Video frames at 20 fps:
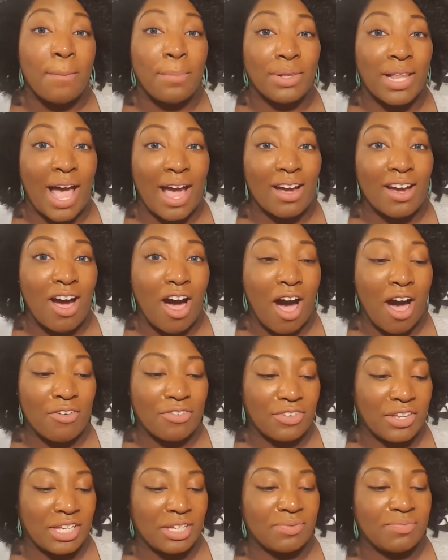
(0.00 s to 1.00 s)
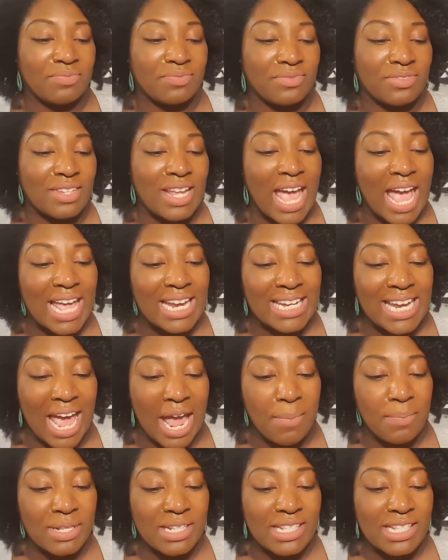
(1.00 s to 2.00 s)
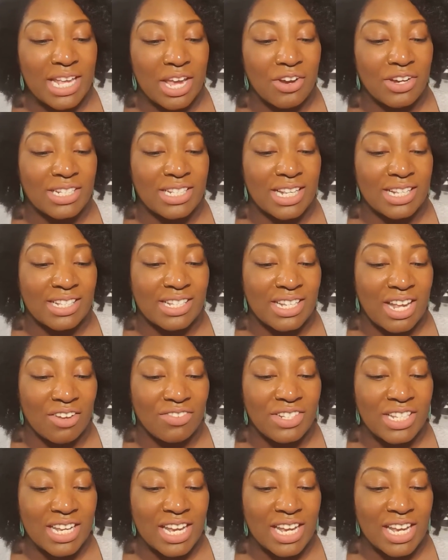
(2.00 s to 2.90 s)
Black Coffee. Name a series that's tough